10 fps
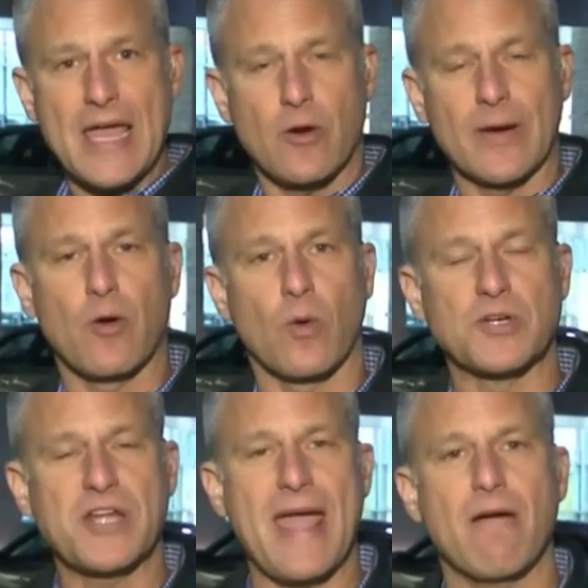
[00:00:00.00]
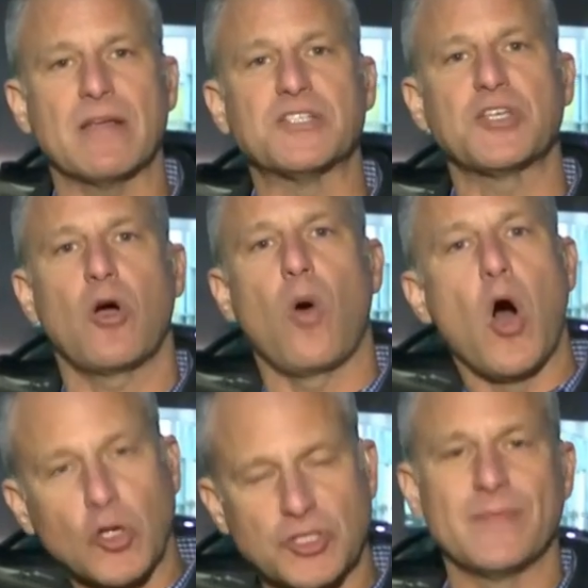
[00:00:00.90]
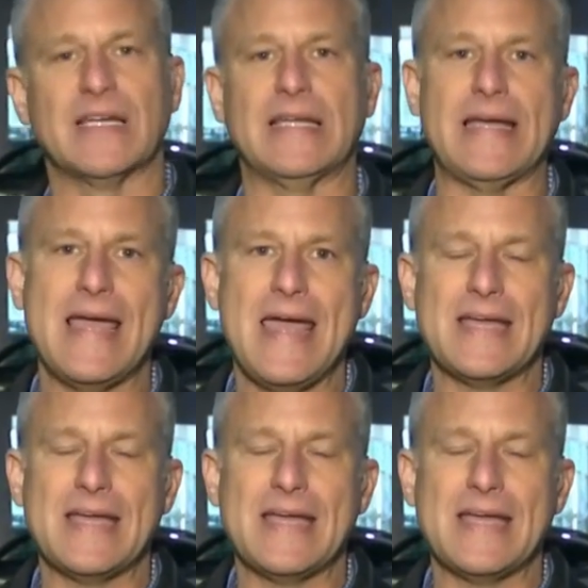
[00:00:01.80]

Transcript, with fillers: here in Orange County. So ultimately,